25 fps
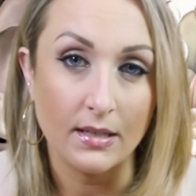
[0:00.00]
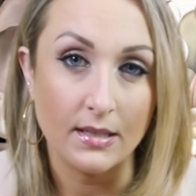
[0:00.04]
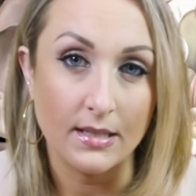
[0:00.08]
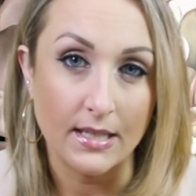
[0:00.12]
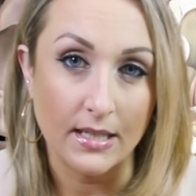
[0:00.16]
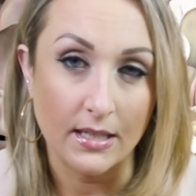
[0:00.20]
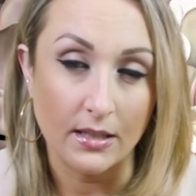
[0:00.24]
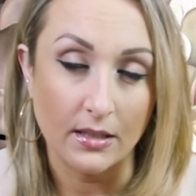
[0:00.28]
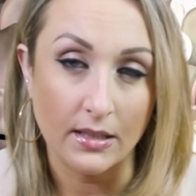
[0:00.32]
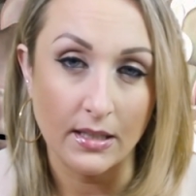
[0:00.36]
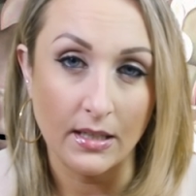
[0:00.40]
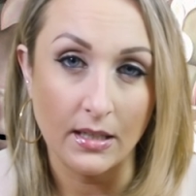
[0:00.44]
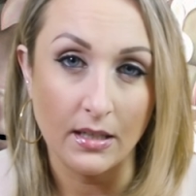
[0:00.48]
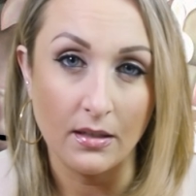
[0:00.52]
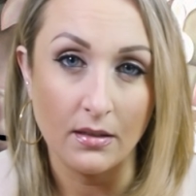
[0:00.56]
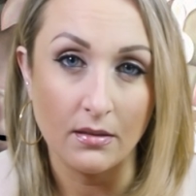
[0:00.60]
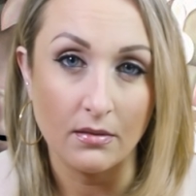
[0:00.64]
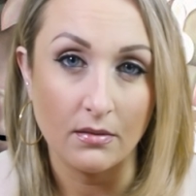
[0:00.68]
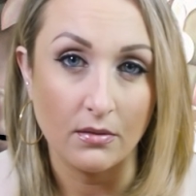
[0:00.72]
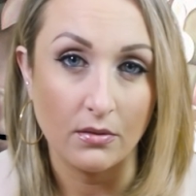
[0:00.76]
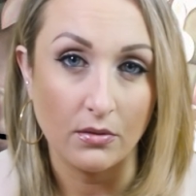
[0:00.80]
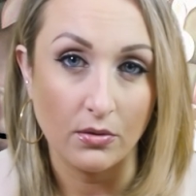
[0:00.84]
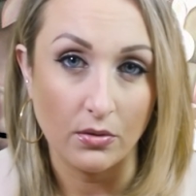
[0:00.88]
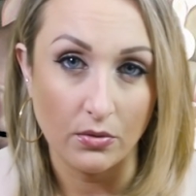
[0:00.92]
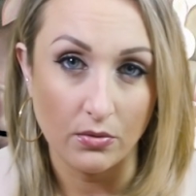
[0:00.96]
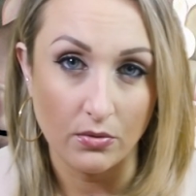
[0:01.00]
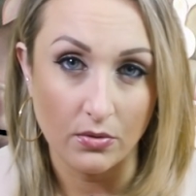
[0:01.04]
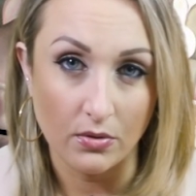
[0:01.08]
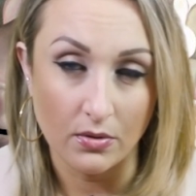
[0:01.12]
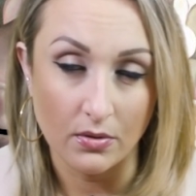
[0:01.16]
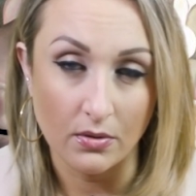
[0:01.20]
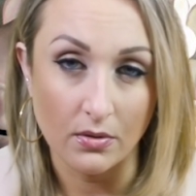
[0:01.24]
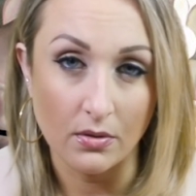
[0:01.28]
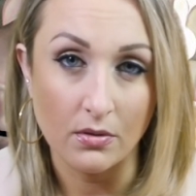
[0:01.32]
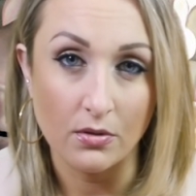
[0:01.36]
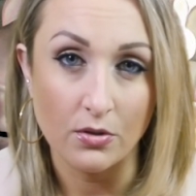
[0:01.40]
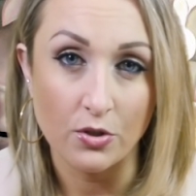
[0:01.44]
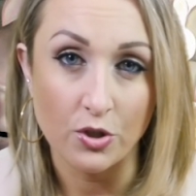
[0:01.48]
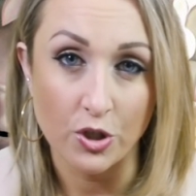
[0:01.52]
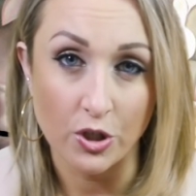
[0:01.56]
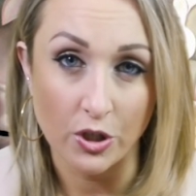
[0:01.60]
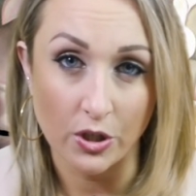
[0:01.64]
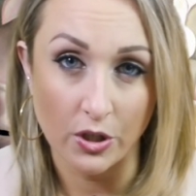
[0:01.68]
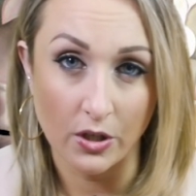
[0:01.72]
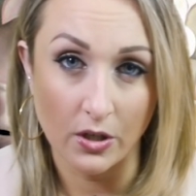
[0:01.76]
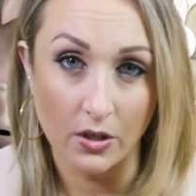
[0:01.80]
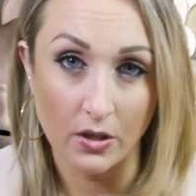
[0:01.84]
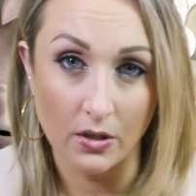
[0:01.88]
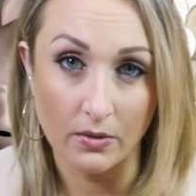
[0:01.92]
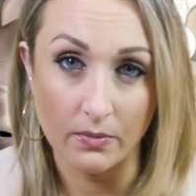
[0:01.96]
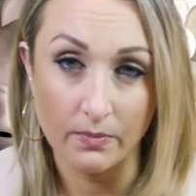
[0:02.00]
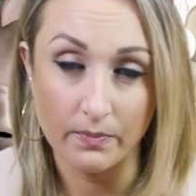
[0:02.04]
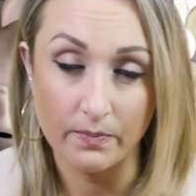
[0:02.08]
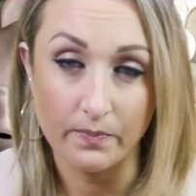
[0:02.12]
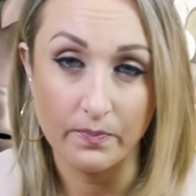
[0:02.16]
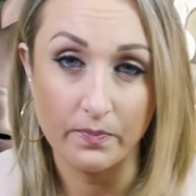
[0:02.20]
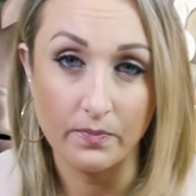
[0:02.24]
dairy, gluten, sugar,